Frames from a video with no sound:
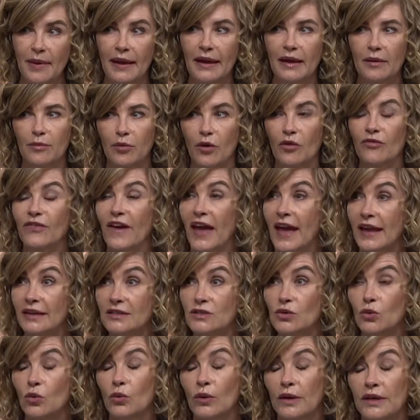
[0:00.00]
makeup off
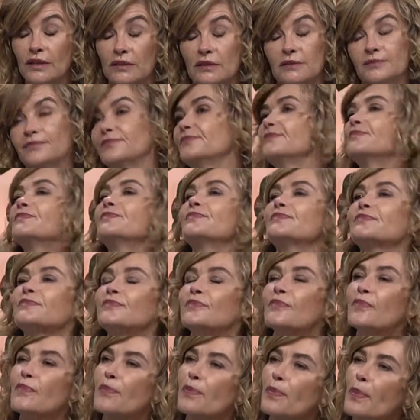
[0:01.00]
and oil. Can
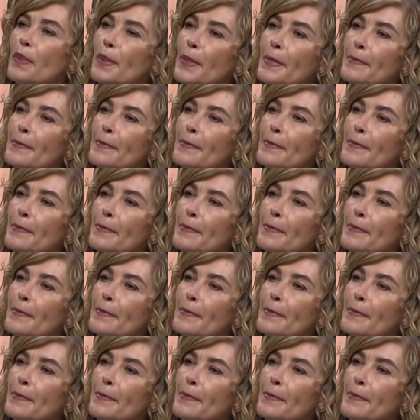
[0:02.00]
you be using it